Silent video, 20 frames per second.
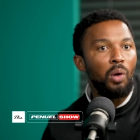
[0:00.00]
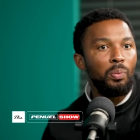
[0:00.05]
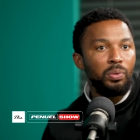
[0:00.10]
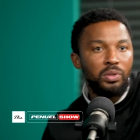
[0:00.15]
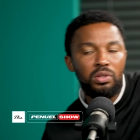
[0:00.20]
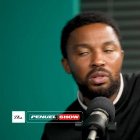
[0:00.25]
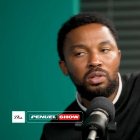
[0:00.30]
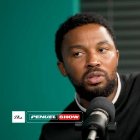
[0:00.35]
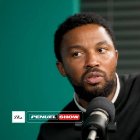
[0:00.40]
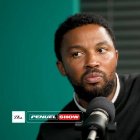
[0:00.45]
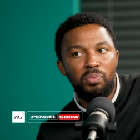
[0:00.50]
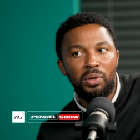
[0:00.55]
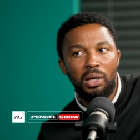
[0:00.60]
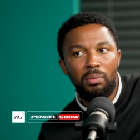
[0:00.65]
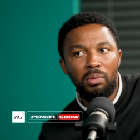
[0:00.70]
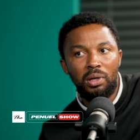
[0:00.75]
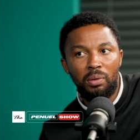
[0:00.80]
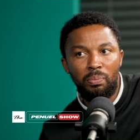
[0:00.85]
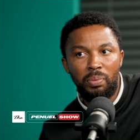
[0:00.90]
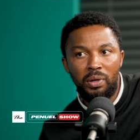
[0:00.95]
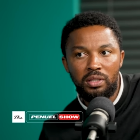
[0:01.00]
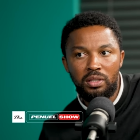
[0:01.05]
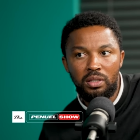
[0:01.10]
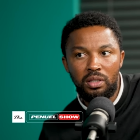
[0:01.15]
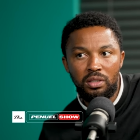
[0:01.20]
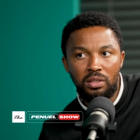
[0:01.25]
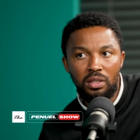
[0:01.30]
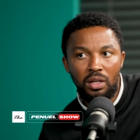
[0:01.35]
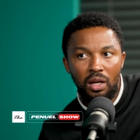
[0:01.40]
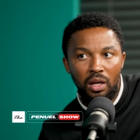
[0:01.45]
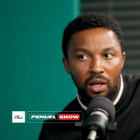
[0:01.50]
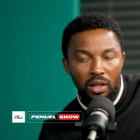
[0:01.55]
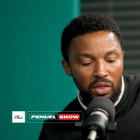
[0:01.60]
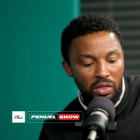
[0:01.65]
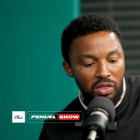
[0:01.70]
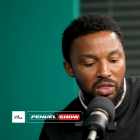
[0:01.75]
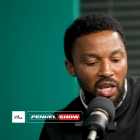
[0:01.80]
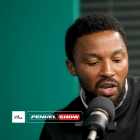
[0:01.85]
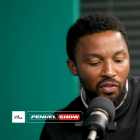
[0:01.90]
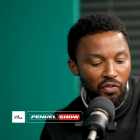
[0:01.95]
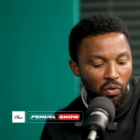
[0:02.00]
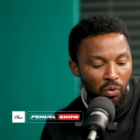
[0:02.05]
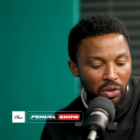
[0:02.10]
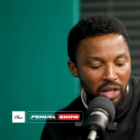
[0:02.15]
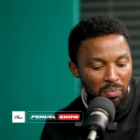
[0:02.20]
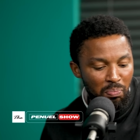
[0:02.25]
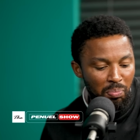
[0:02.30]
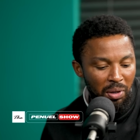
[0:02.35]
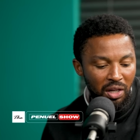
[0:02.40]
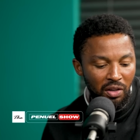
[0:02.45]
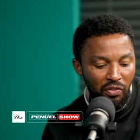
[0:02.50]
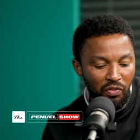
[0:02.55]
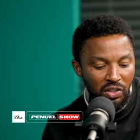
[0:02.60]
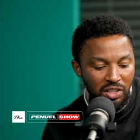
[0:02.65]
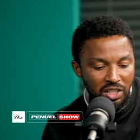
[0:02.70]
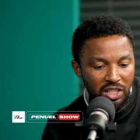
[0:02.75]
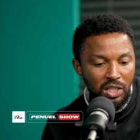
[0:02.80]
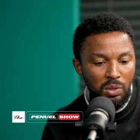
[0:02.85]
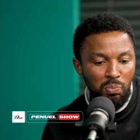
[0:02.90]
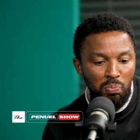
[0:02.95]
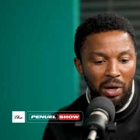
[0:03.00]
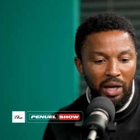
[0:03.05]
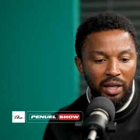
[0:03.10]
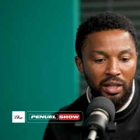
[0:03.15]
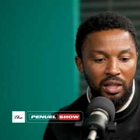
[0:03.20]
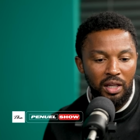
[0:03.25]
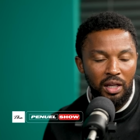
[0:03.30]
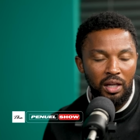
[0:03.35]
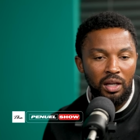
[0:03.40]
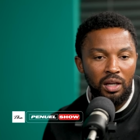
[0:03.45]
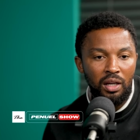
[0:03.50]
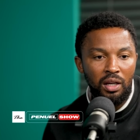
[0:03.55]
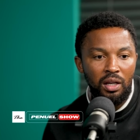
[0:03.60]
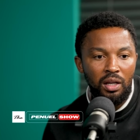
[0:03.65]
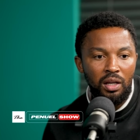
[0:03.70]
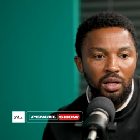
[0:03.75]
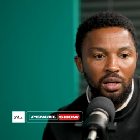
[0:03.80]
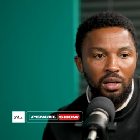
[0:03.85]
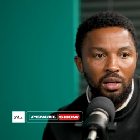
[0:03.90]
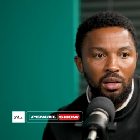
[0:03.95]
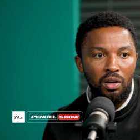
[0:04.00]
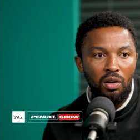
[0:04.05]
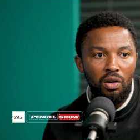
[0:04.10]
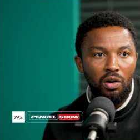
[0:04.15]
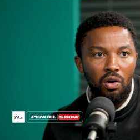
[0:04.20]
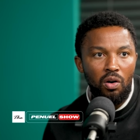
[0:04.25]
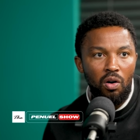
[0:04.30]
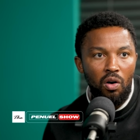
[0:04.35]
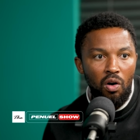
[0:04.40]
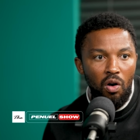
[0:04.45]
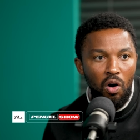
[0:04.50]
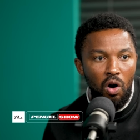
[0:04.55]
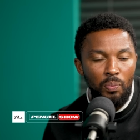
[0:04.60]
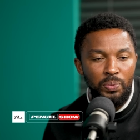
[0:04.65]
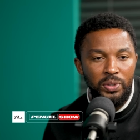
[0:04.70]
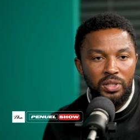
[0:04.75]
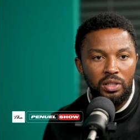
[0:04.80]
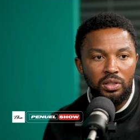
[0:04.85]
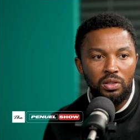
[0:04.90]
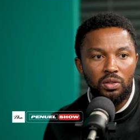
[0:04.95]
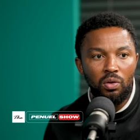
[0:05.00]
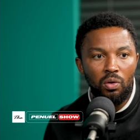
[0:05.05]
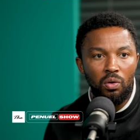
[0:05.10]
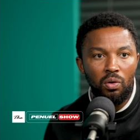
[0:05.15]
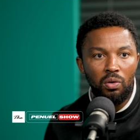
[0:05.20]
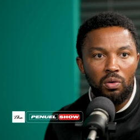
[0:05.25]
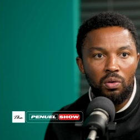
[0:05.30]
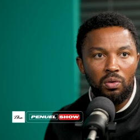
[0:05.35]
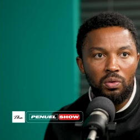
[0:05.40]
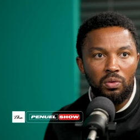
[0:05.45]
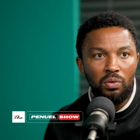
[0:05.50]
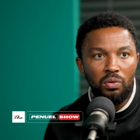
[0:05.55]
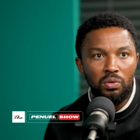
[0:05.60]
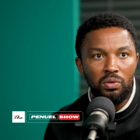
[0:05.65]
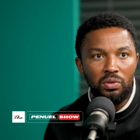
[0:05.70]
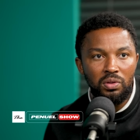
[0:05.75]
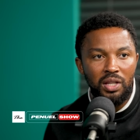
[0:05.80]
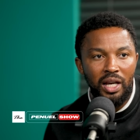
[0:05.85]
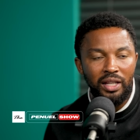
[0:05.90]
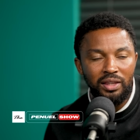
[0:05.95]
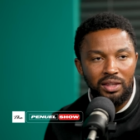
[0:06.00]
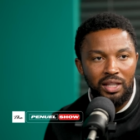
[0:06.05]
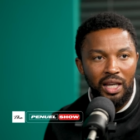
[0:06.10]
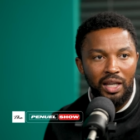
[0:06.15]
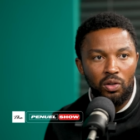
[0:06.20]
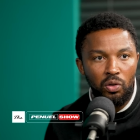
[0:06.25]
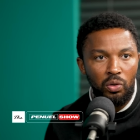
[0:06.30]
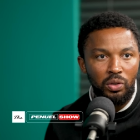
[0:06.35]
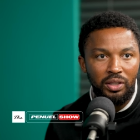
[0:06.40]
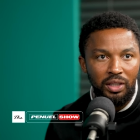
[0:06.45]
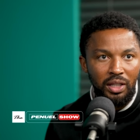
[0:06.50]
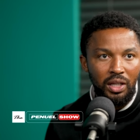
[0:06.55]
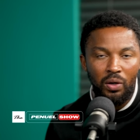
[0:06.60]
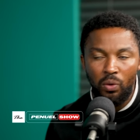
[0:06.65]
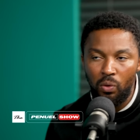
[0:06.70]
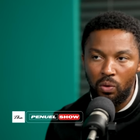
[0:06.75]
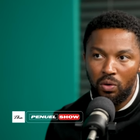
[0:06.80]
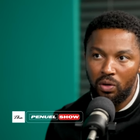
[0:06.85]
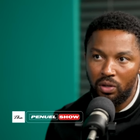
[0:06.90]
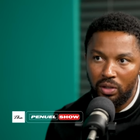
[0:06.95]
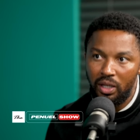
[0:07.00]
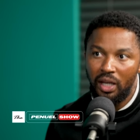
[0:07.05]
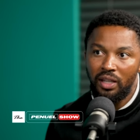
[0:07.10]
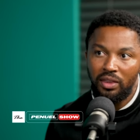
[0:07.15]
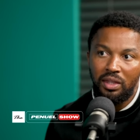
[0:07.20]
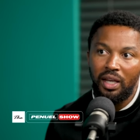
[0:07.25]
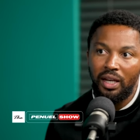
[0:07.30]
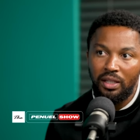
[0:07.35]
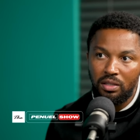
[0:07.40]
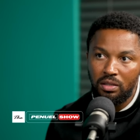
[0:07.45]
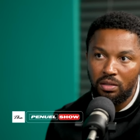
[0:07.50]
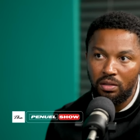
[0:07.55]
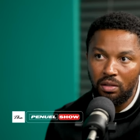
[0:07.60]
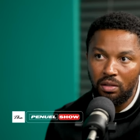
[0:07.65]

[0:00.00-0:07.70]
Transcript: opportunity of becoming a president. Therefore, they benefit just by the option that they could get that.